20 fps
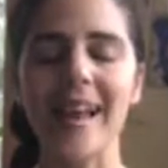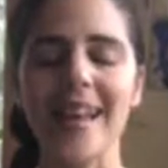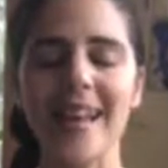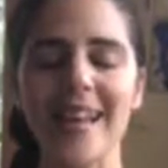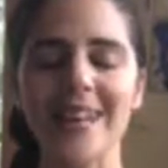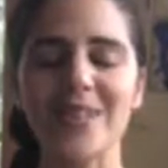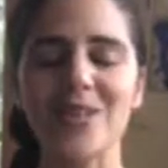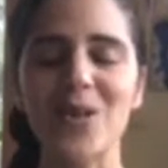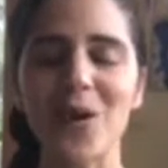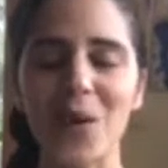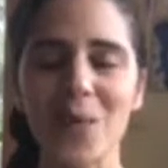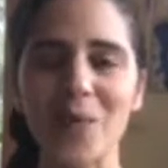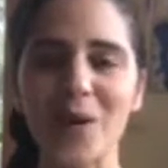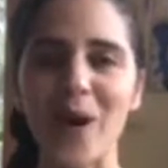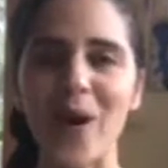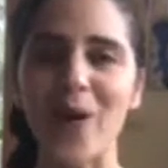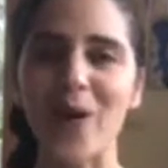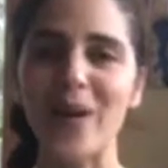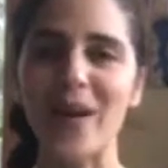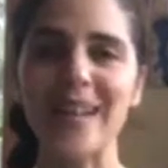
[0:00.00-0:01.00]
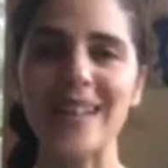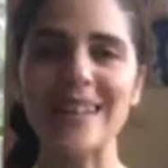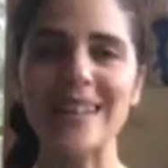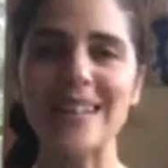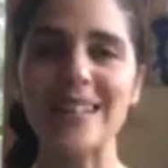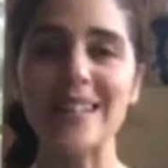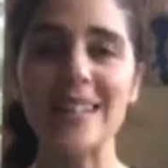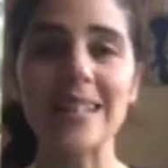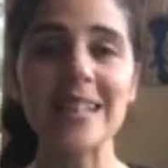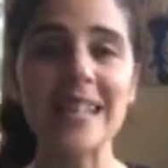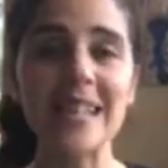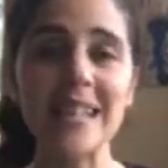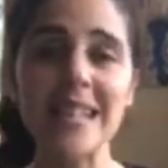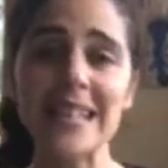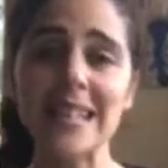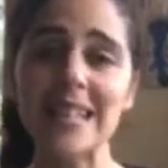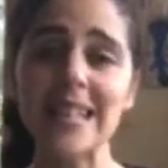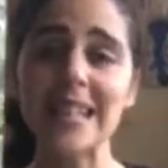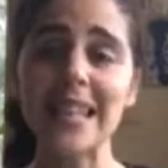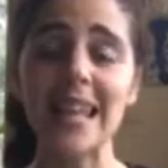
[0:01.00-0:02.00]
Scorpio, these
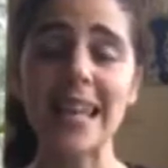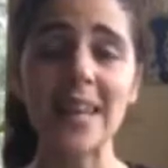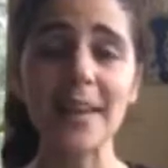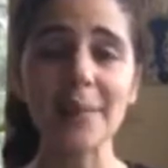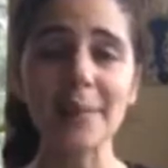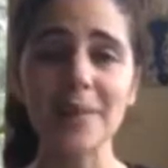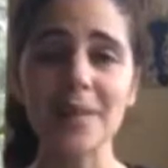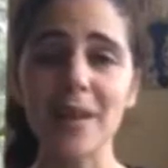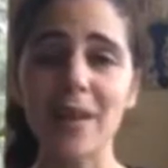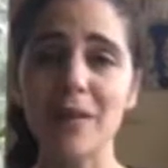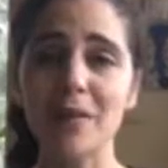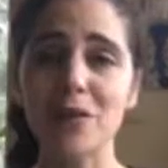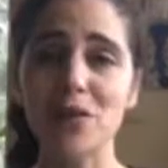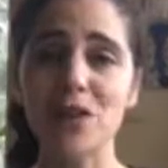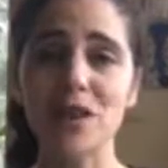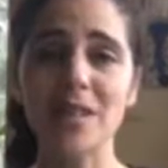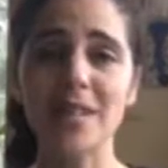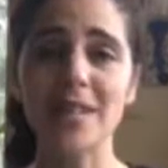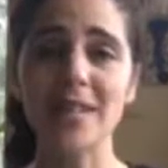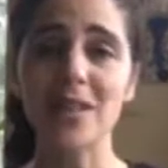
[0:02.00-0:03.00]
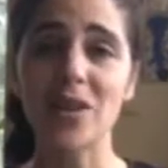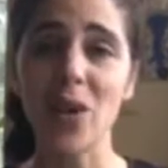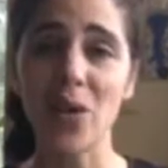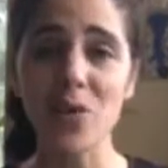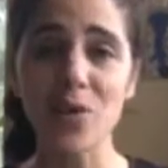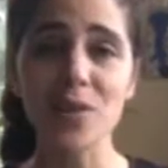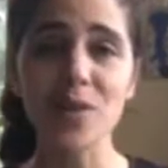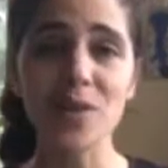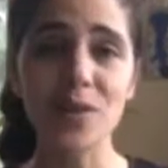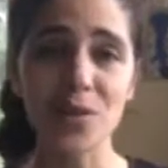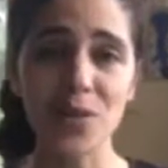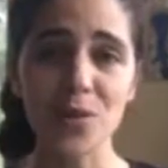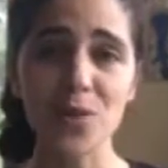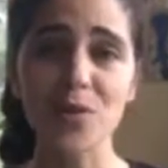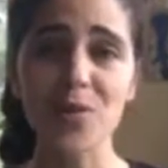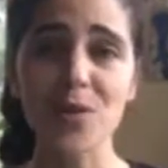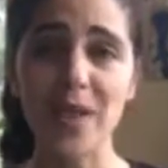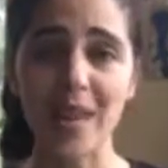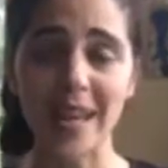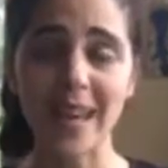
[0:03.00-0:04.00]
themes of just those two
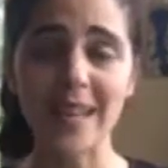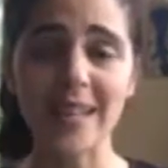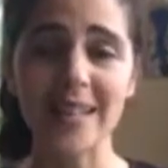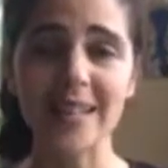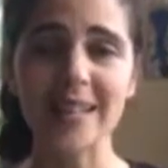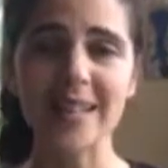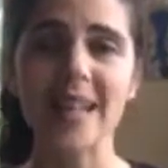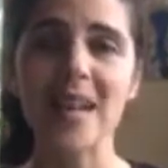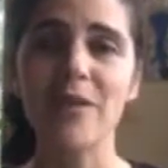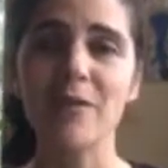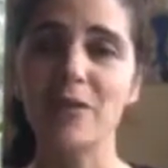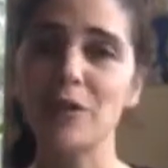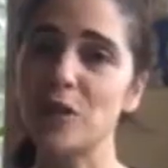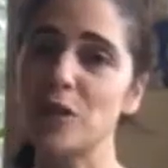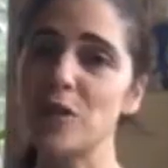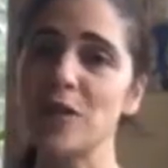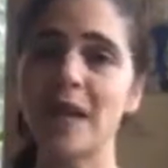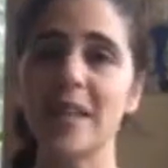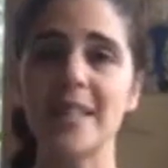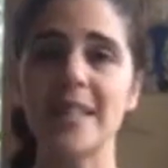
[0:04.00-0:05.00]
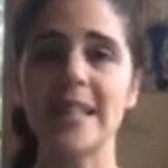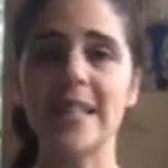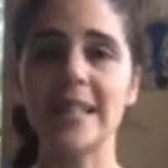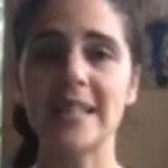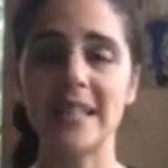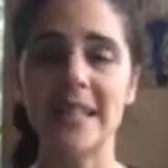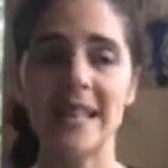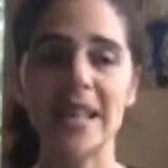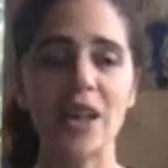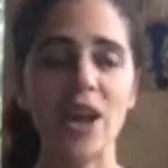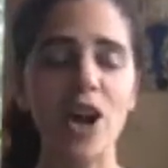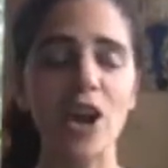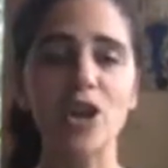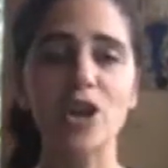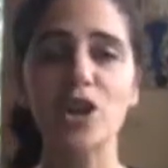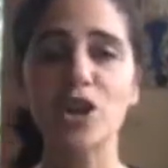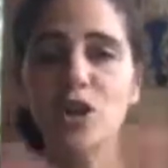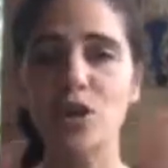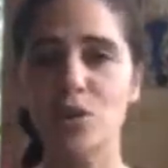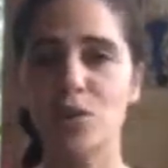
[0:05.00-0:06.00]
things for 2018 are
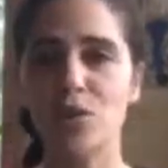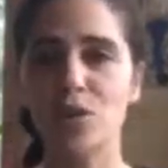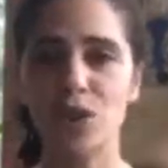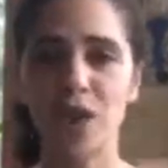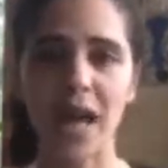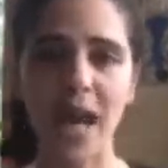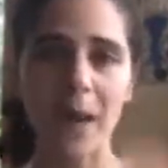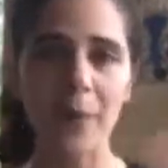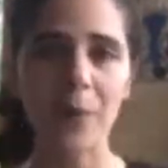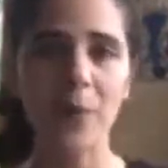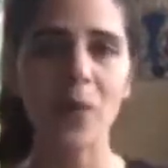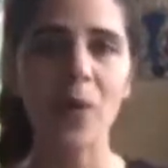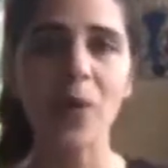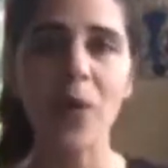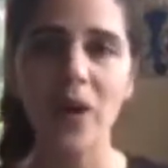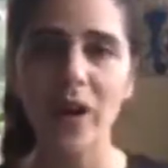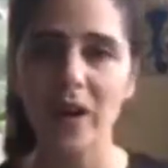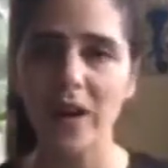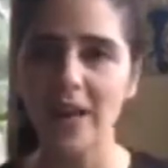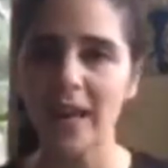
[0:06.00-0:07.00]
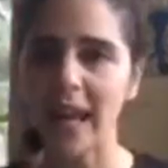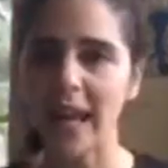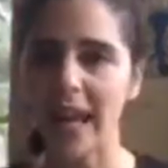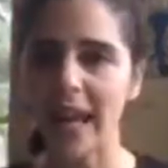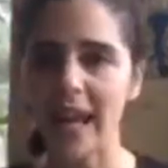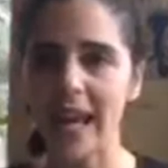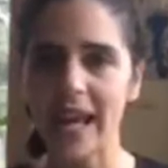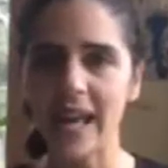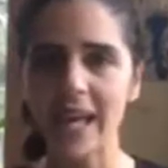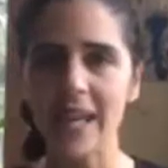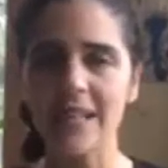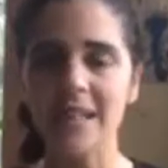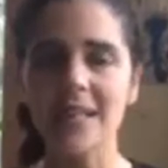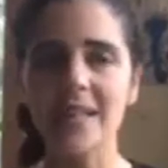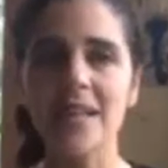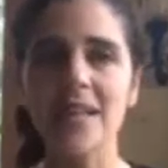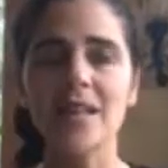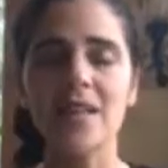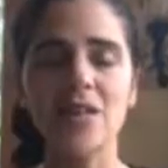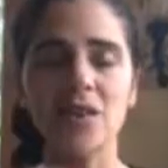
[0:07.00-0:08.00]
huge. Capricorn and
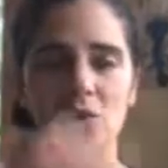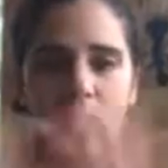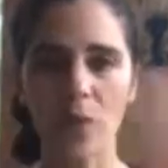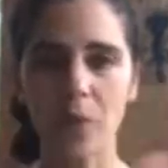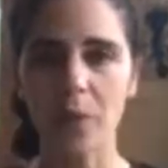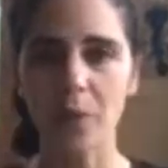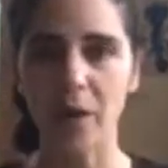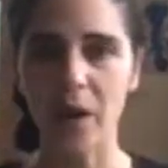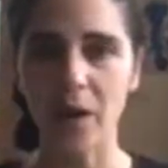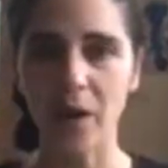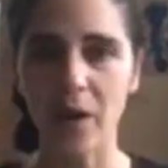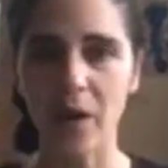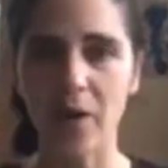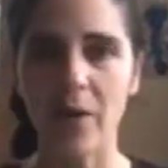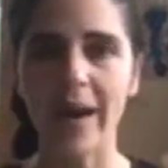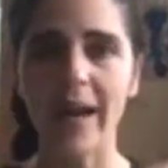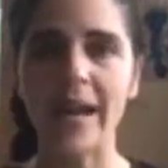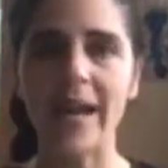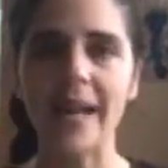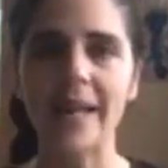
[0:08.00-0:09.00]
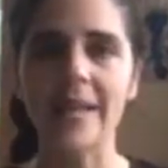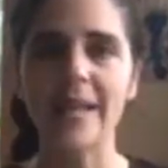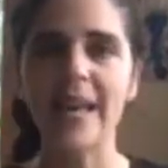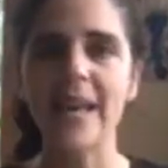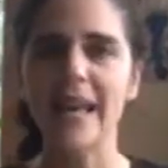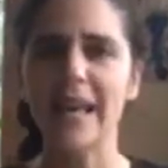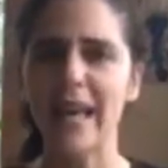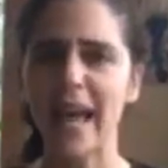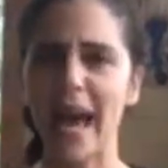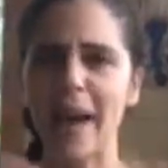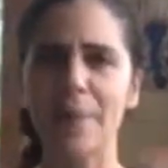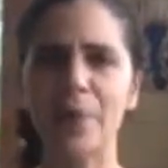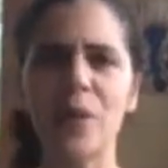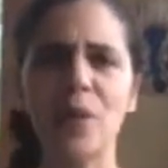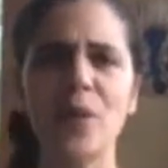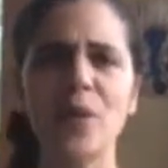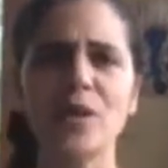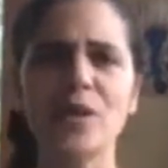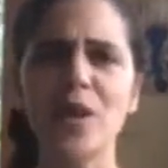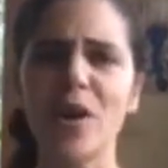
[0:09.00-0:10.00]
Scorpio, and
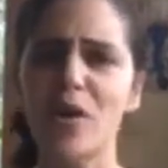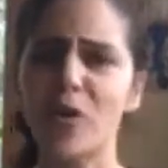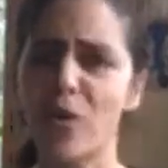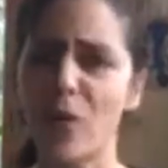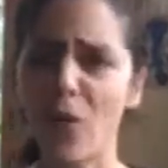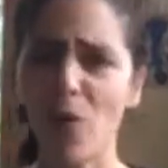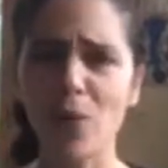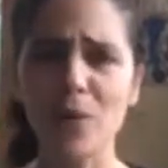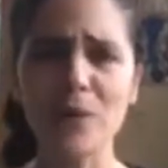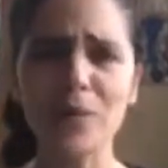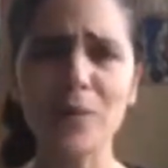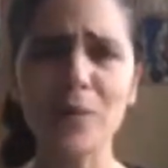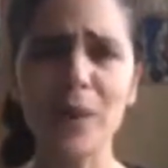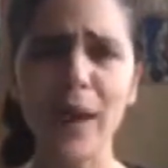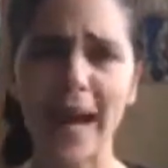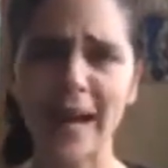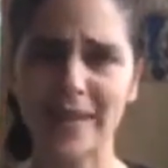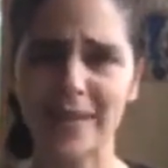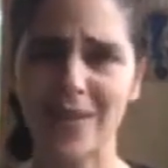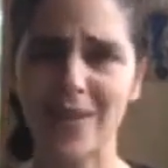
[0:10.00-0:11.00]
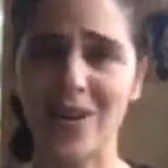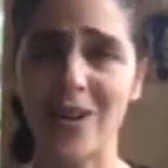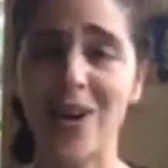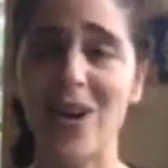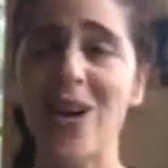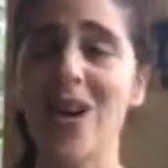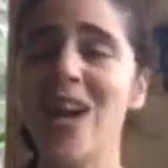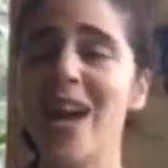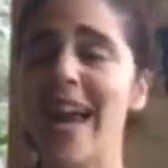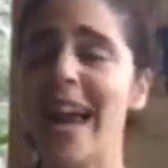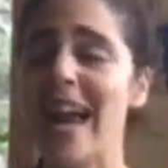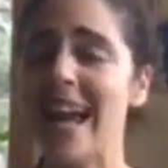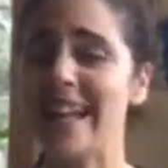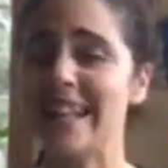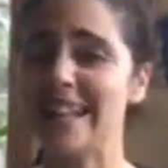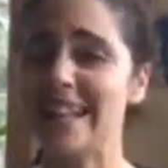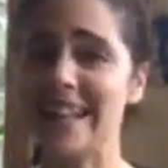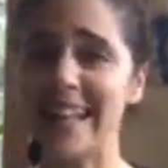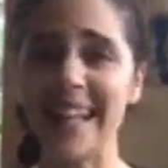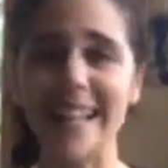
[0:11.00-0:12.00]
Capricorn's all cold and practical
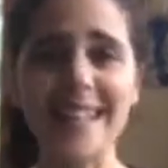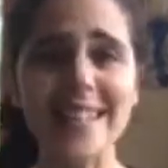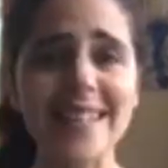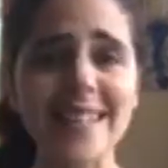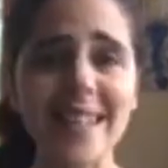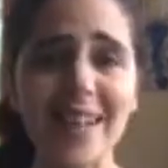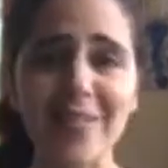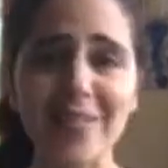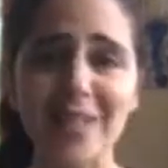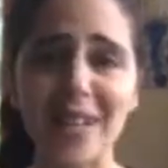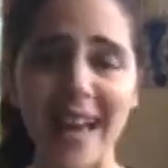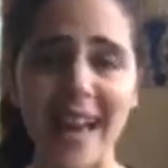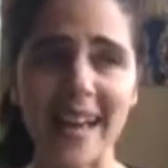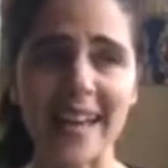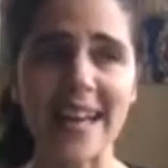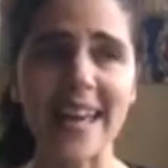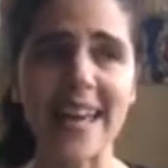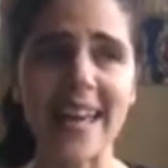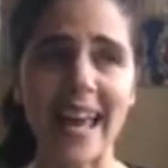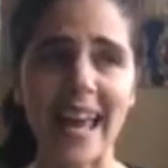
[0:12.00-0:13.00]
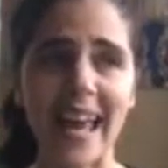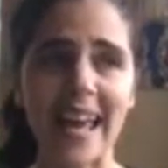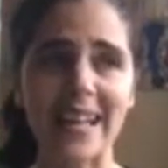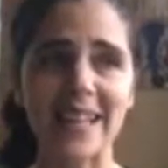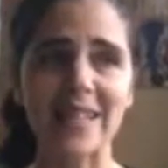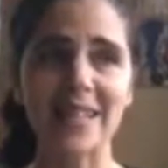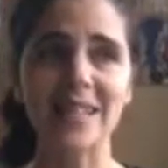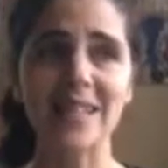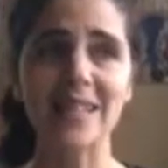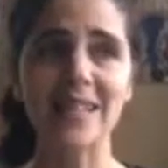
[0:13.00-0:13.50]
and getting stuff done, and